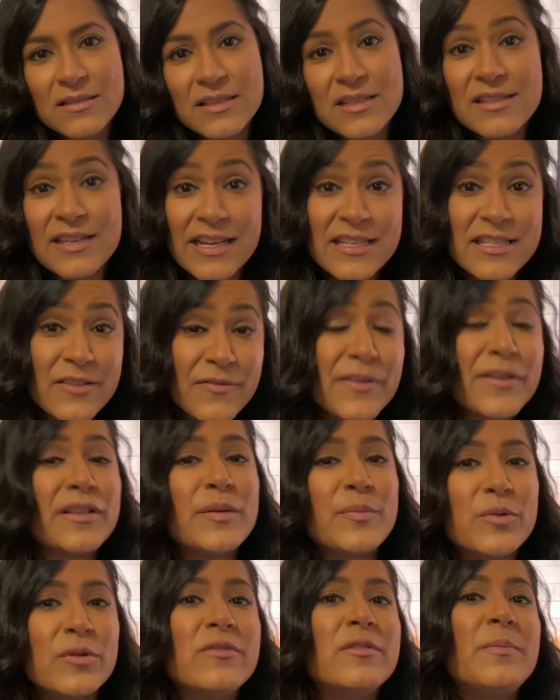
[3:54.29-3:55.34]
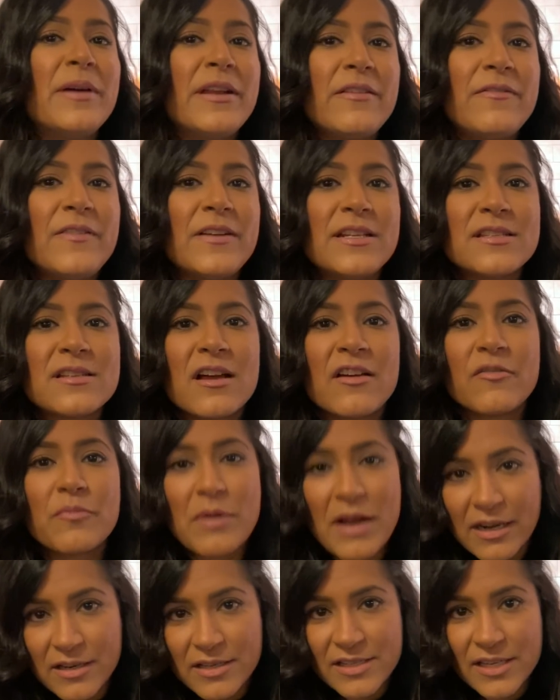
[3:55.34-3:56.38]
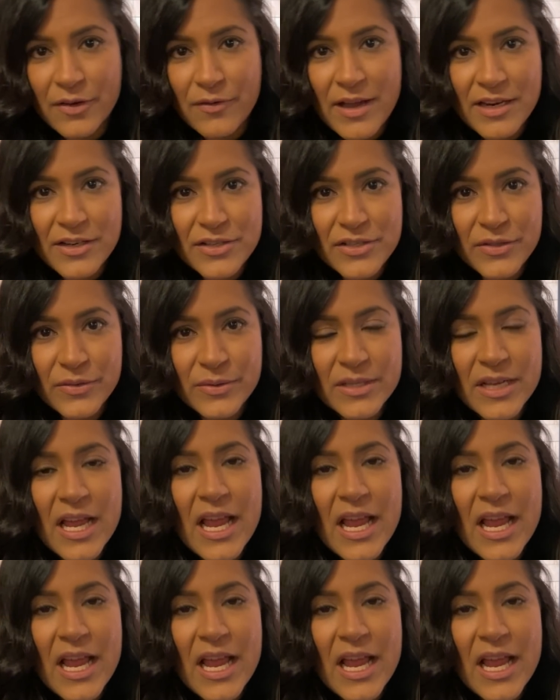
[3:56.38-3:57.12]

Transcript: the scientifically proven benefits of practicing gratitude.